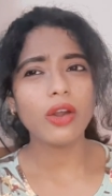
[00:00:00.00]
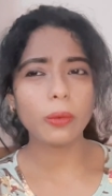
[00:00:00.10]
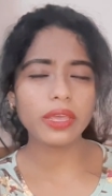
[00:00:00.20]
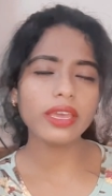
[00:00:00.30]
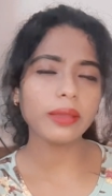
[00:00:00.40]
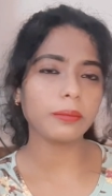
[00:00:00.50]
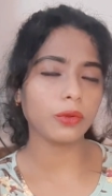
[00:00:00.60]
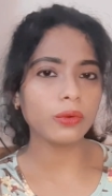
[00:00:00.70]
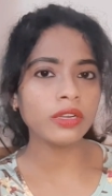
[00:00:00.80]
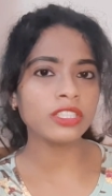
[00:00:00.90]
Okay,
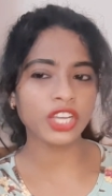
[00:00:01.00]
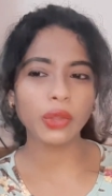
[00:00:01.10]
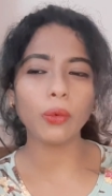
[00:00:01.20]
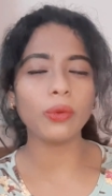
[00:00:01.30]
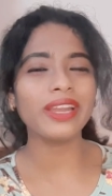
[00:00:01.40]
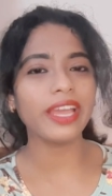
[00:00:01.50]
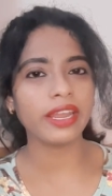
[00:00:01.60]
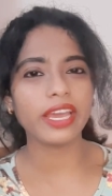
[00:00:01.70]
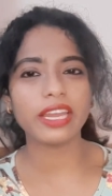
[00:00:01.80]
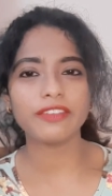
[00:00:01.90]
don't check only
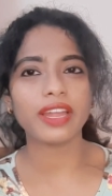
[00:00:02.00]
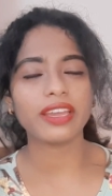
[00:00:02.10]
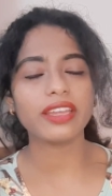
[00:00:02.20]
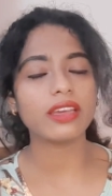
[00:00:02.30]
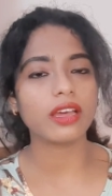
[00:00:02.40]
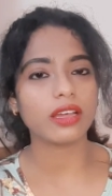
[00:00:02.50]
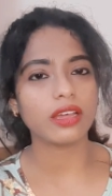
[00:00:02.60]
NIRF ranking.